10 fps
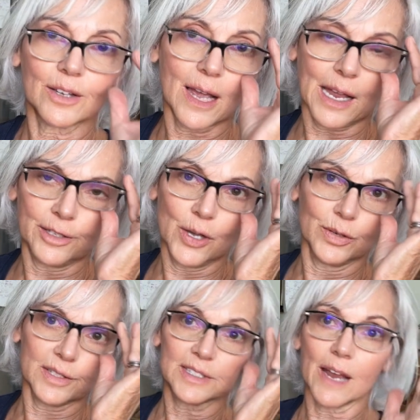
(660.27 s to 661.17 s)
I
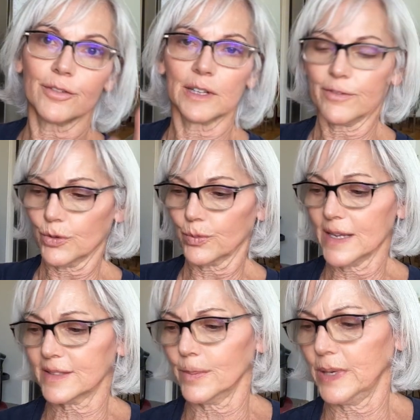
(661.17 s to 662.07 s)
noticed several of the
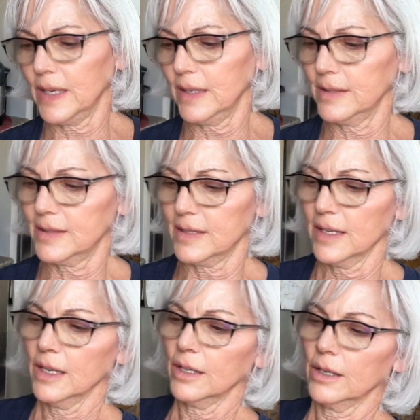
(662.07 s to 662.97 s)
recipes
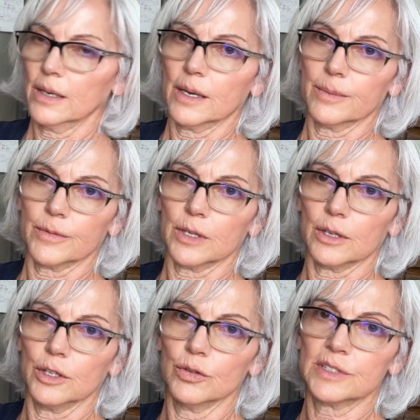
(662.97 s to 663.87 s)

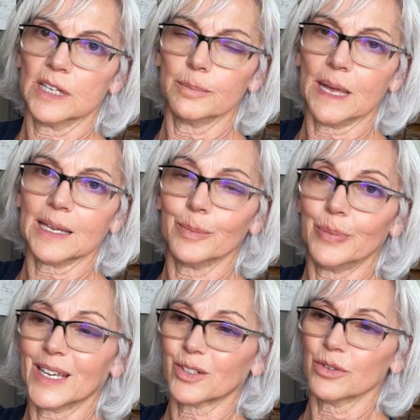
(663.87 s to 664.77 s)
making
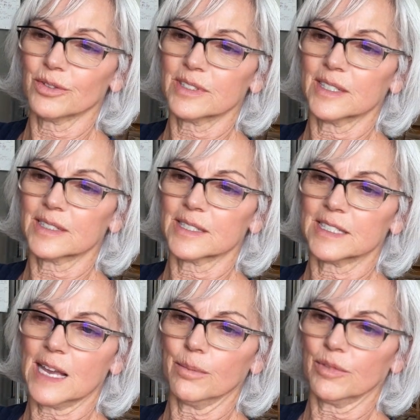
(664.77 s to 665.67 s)
pickles. It's the
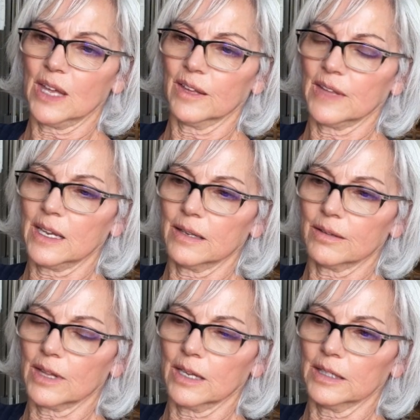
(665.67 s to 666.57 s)
same thing.
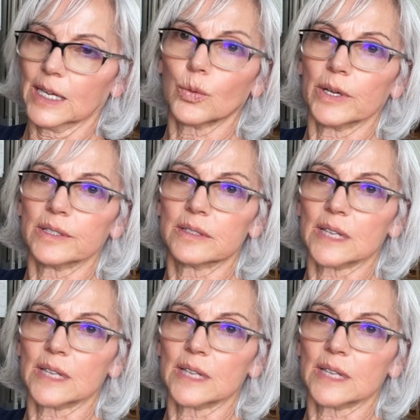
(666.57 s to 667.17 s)
The liquid